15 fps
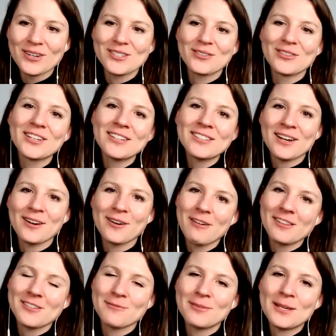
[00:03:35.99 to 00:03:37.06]
So we're going to talk
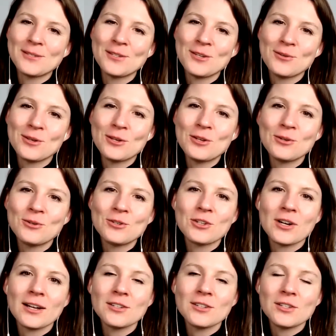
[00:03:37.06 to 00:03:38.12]
about some things that you can do to
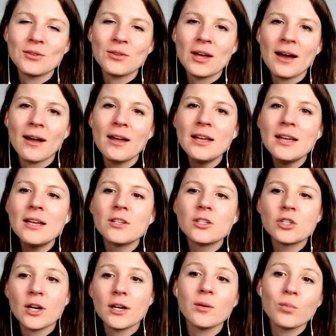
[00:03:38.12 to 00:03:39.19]
try to do that, to
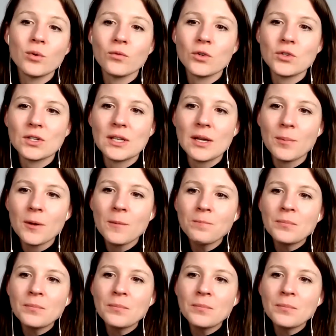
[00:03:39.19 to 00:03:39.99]
try to improve your sleep.